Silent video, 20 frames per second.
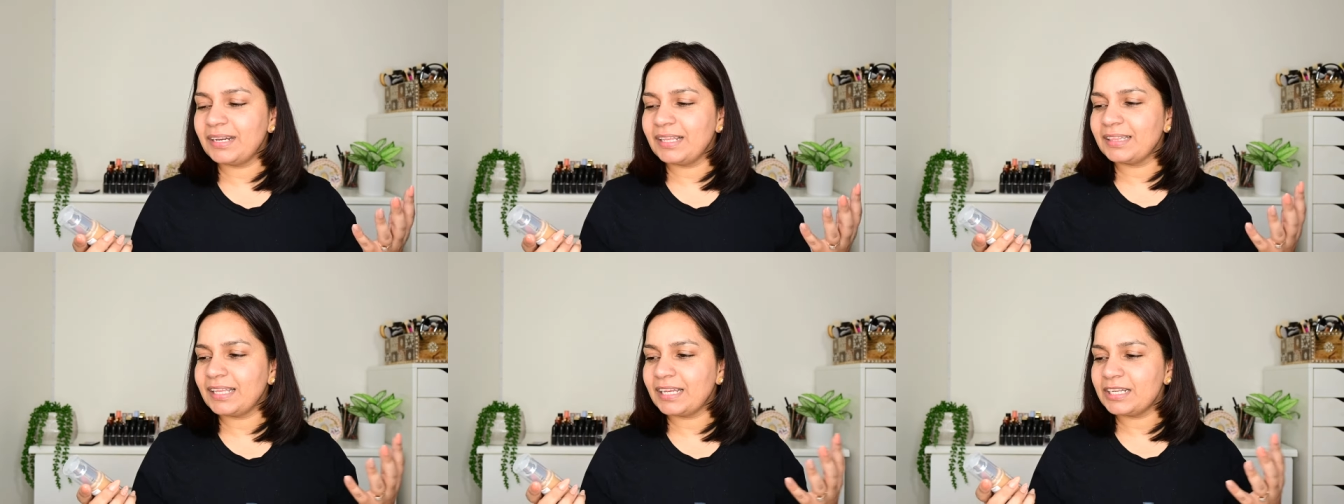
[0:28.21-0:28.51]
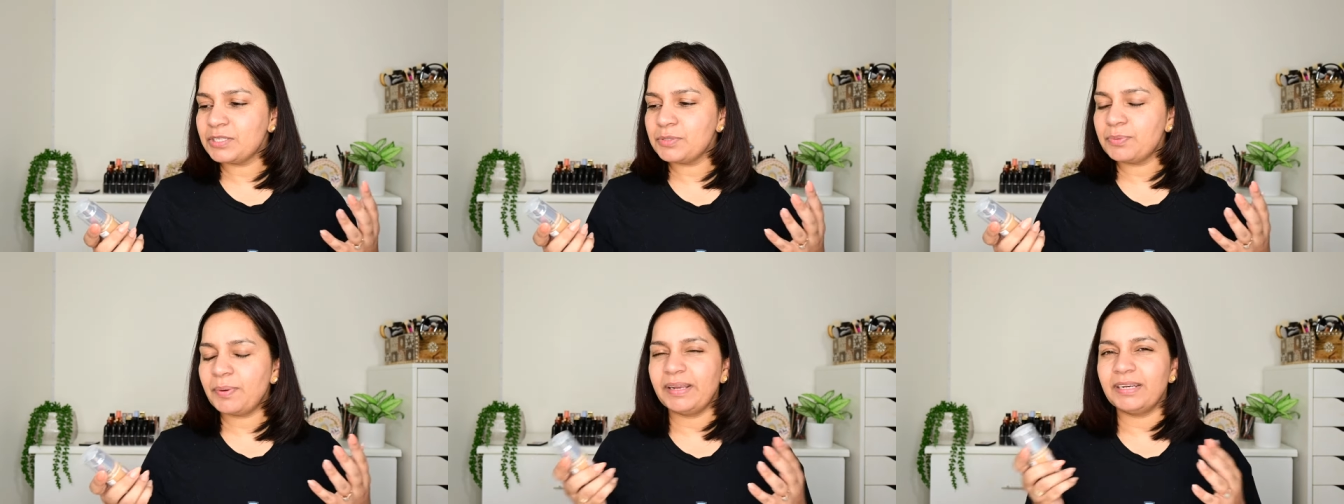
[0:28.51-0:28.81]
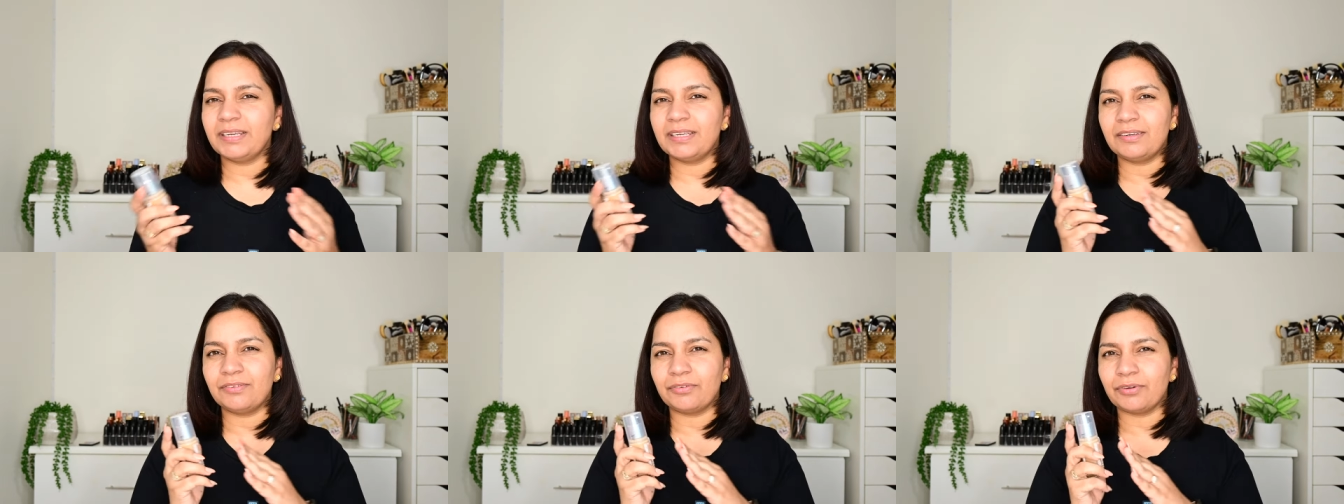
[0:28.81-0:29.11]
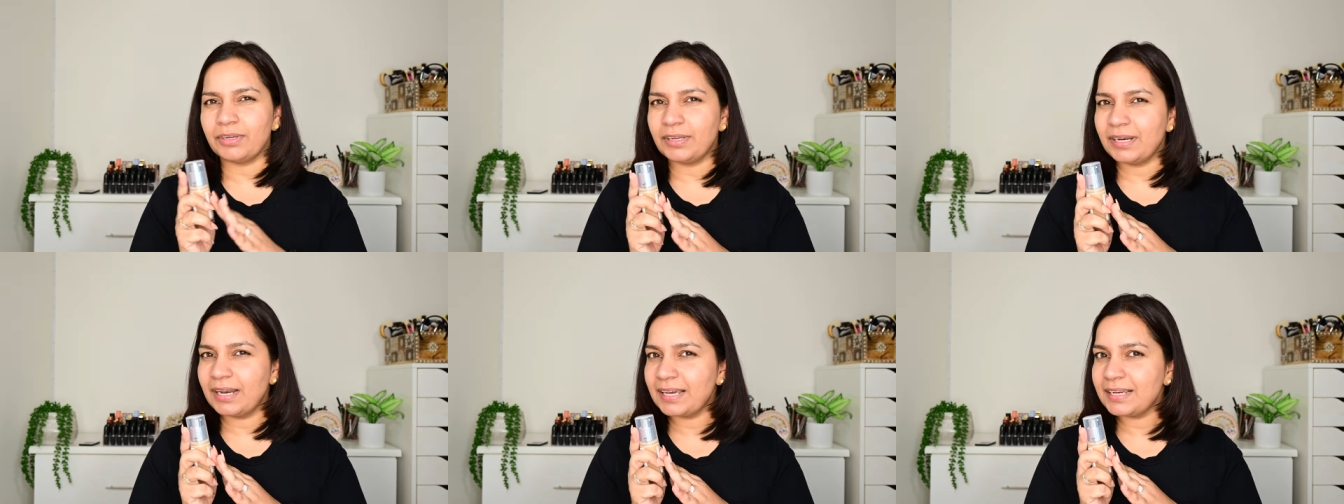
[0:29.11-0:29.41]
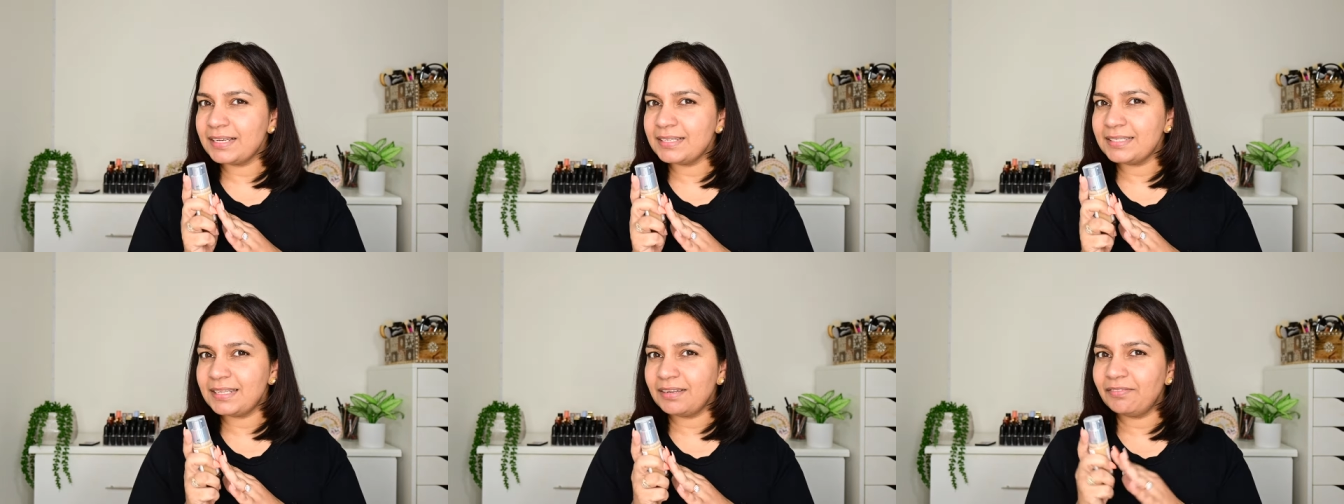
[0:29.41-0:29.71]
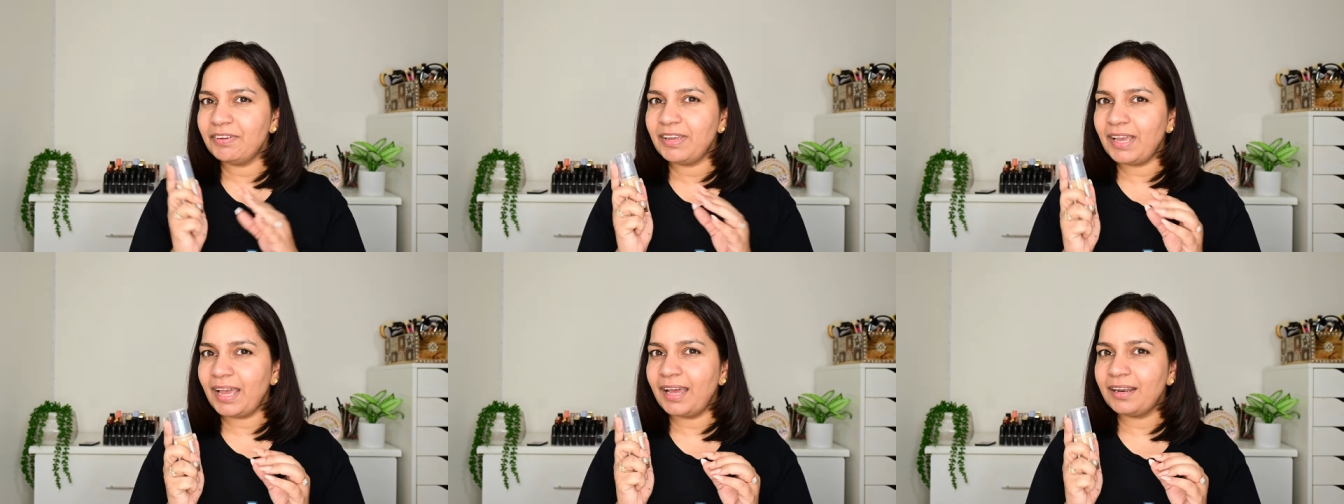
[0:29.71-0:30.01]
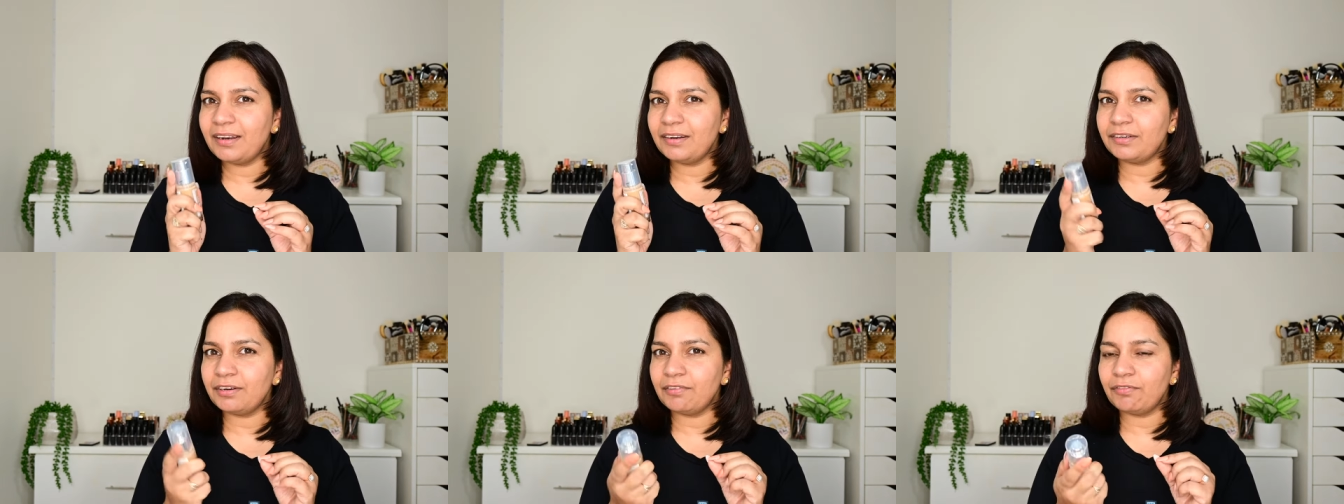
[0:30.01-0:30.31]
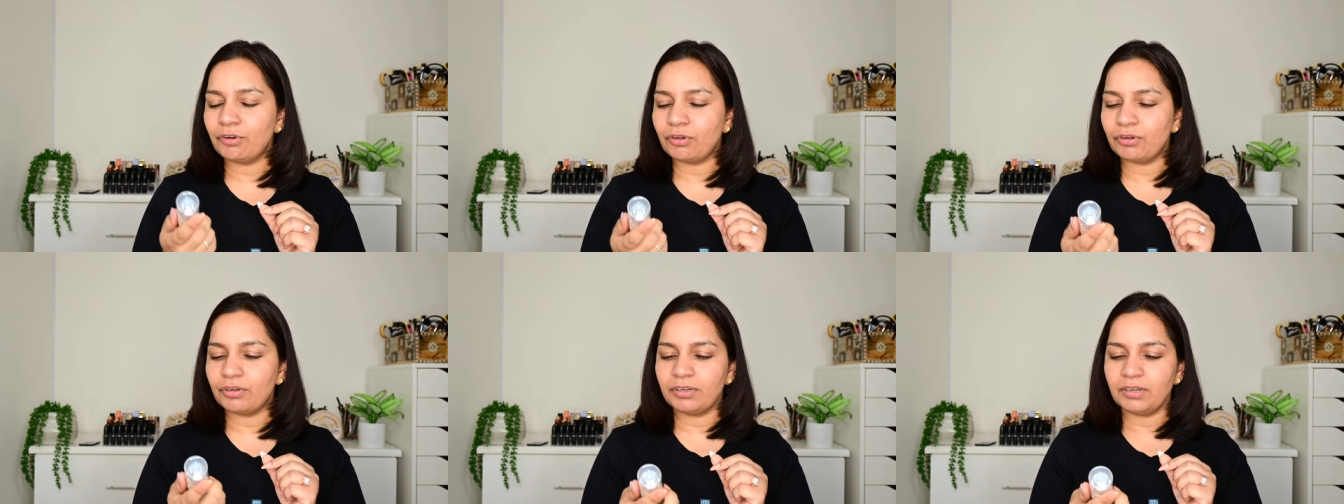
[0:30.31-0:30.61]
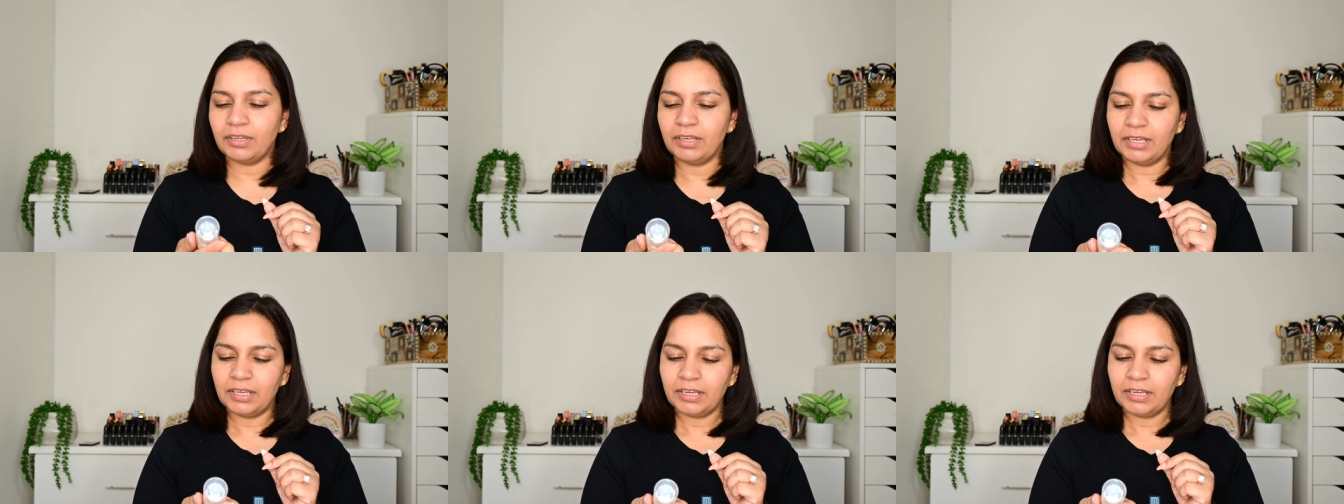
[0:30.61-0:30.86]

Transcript: and that is why I didn't realize that we had a Revlon